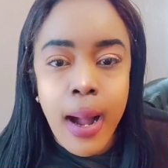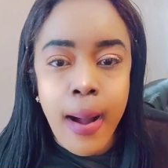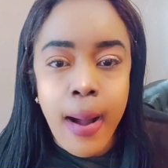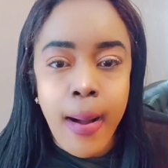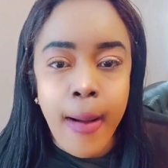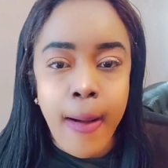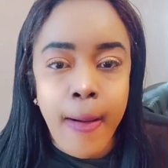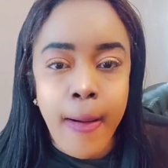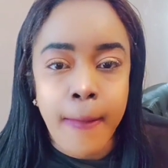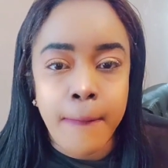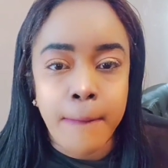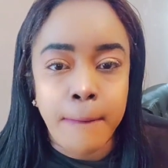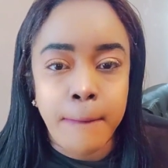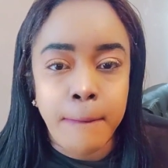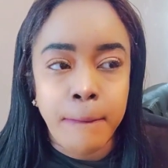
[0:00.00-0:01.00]
so
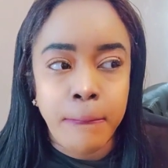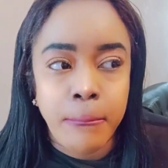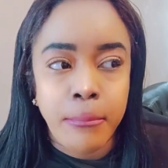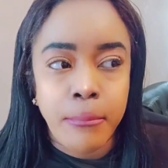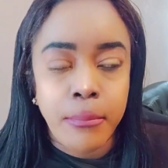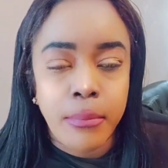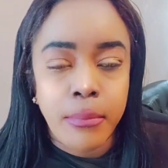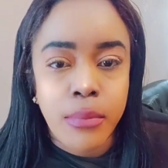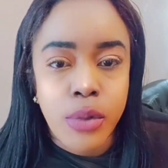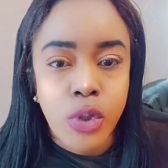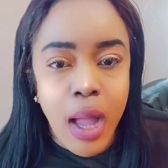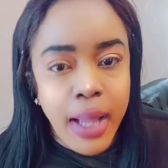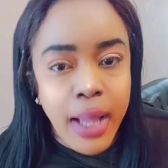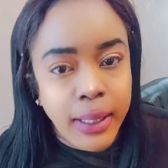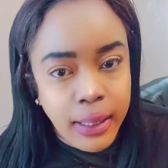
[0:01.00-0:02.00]

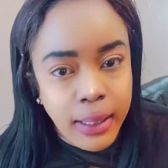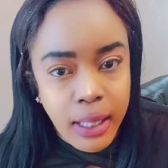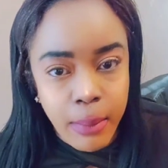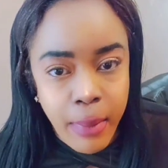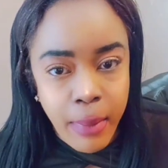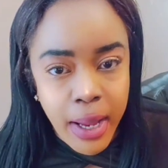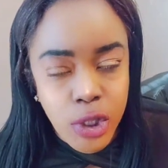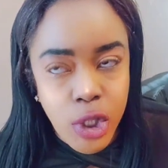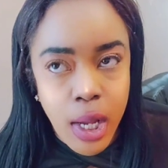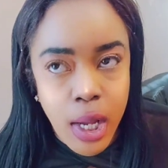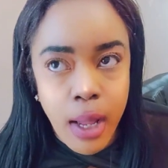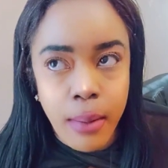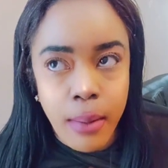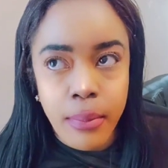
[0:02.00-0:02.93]
I could keep my job.